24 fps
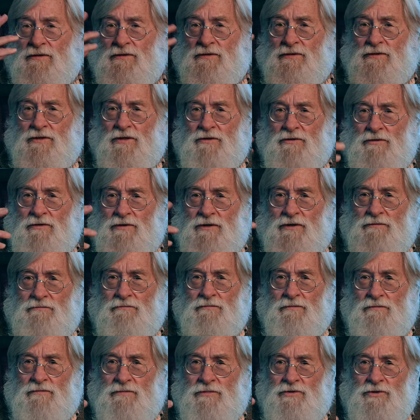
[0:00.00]
you know, uh,
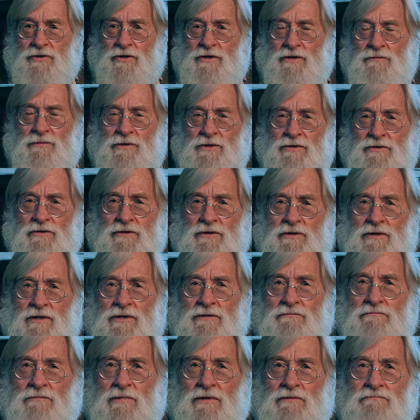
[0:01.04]
turning him into
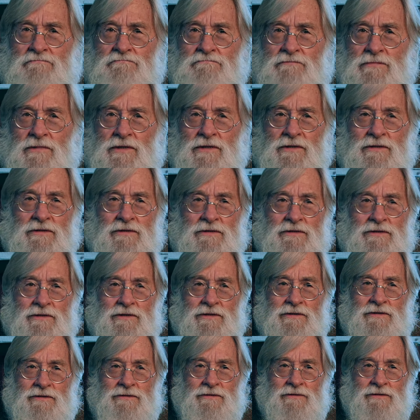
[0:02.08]
a, a, a,
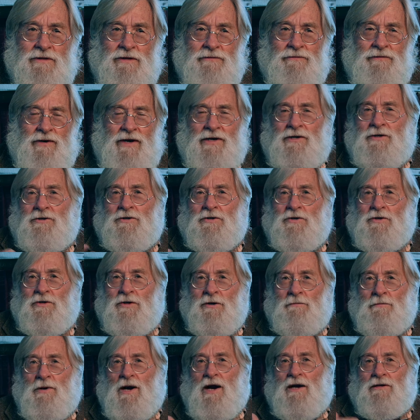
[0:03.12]
a, fighter or
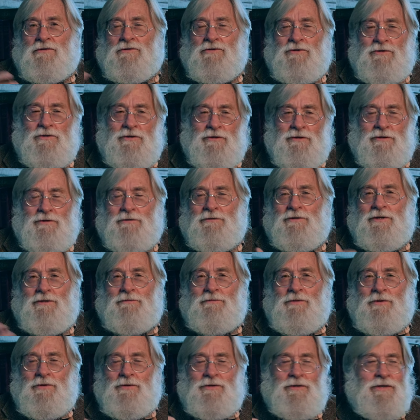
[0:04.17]
a boxer or I
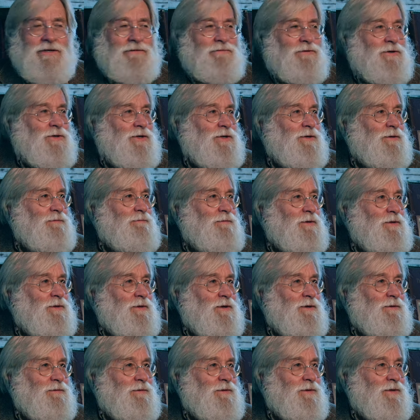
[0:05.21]
mean, whatever,
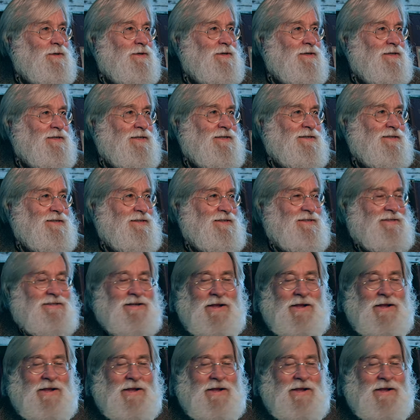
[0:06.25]
uh,